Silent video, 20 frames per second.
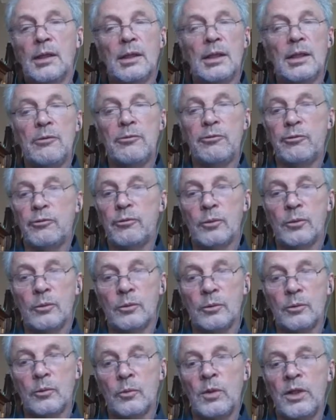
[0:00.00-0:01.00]
If
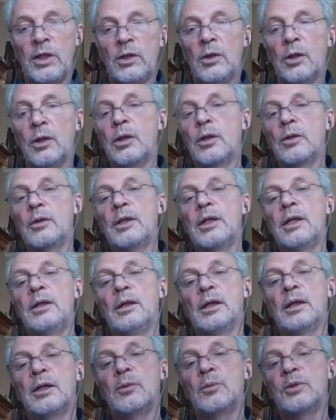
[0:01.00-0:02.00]
we are in
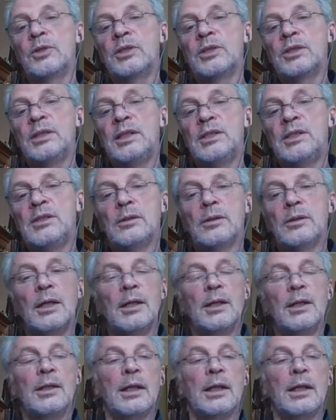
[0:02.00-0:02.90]
our season